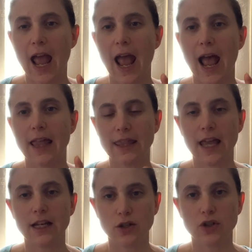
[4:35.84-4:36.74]
and
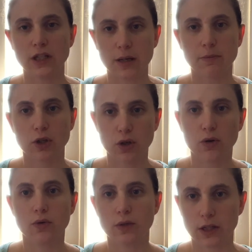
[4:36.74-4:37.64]
then you skip
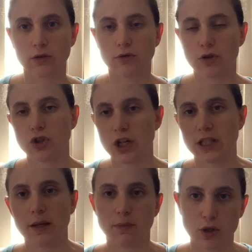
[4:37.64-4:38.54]
2, single crochet,
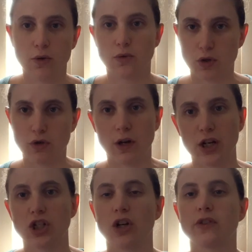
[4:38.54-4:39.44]
skip 2, do your
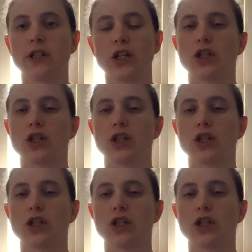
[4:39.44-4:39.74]
next shell stitch.